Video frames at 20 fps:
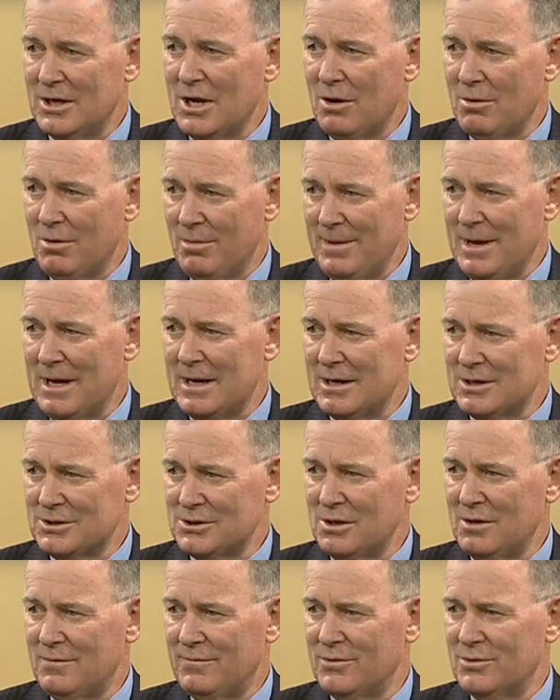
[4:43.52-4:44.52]
They know about
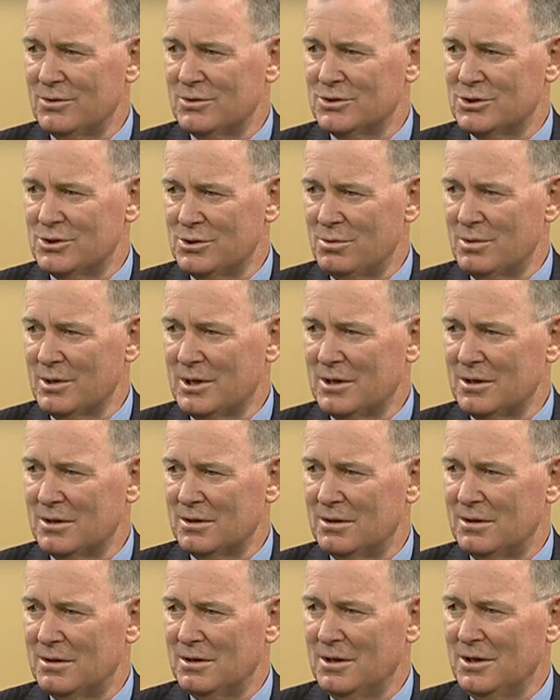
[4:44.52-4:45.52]
us over in Zurich
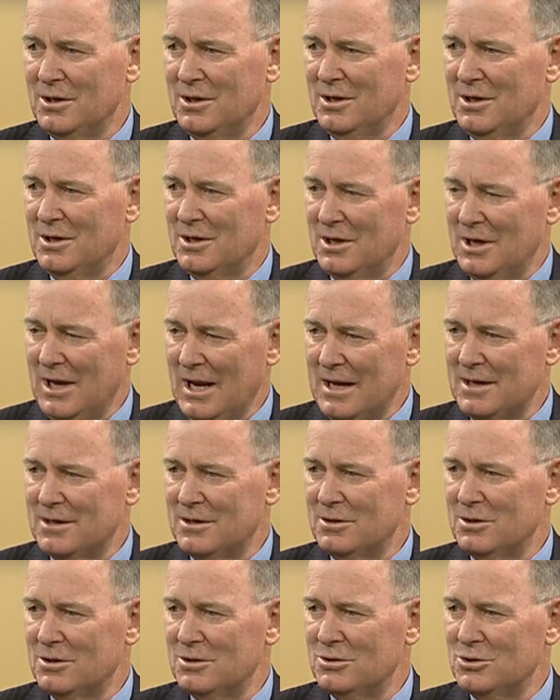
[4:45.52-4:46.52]
and
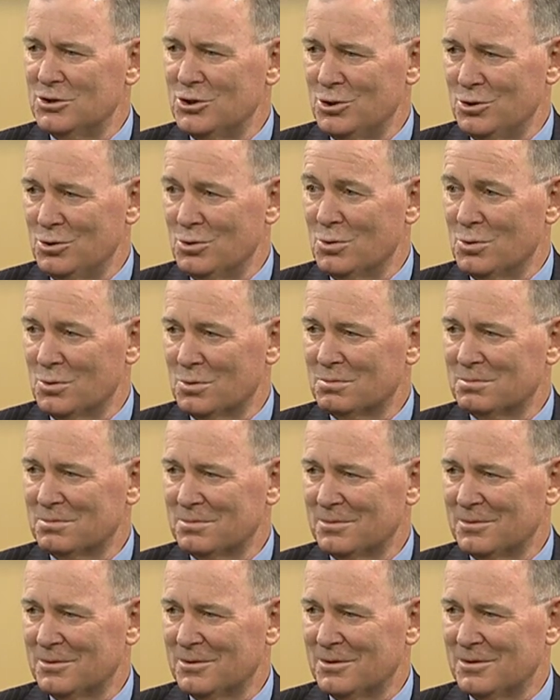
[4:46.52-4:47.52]
London and New York.
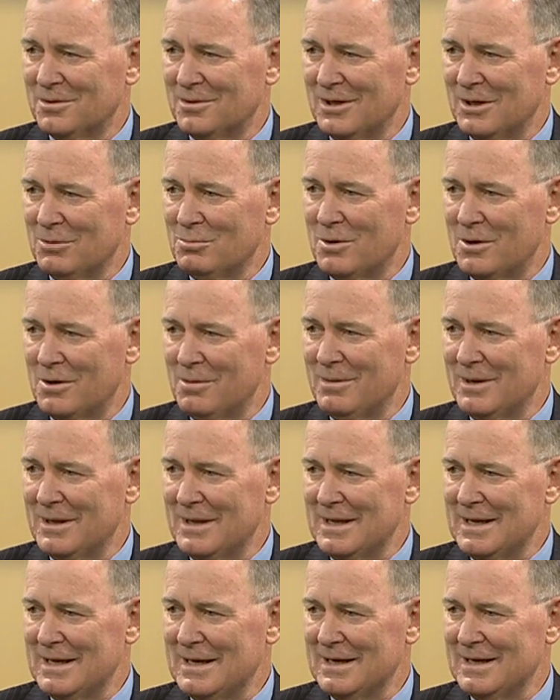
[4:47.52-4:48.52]
Don't worry about
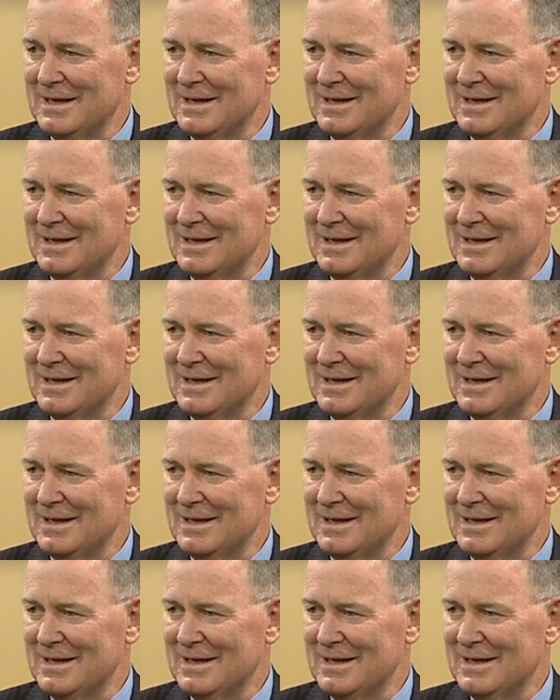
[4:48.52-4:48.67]
that.